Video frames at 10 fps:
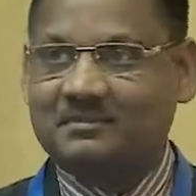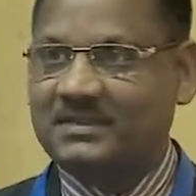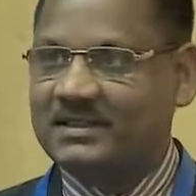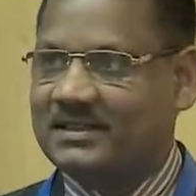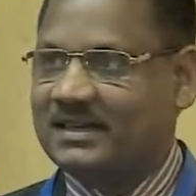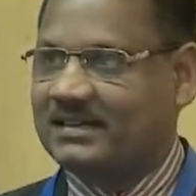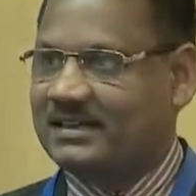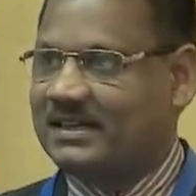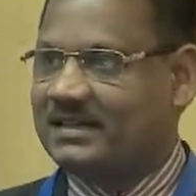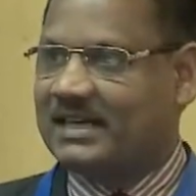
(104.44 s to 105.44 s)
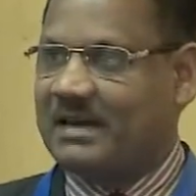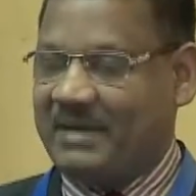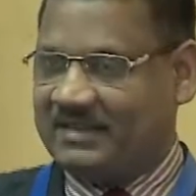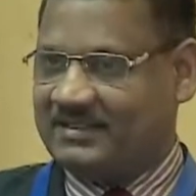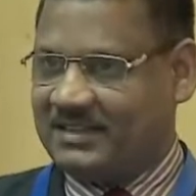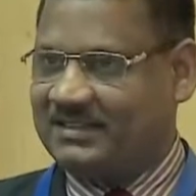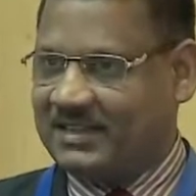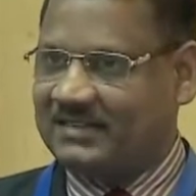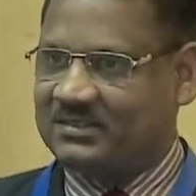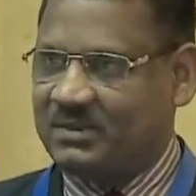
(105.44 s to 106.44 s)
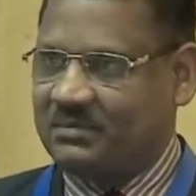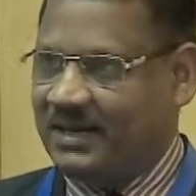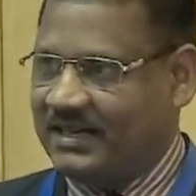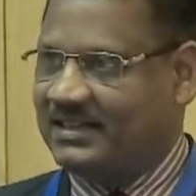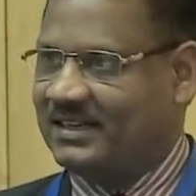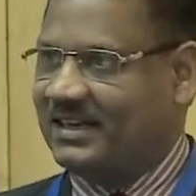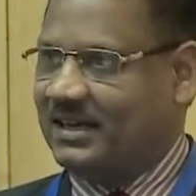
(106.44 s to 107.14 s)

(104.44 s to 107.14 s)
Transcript: the capacity that has to be built.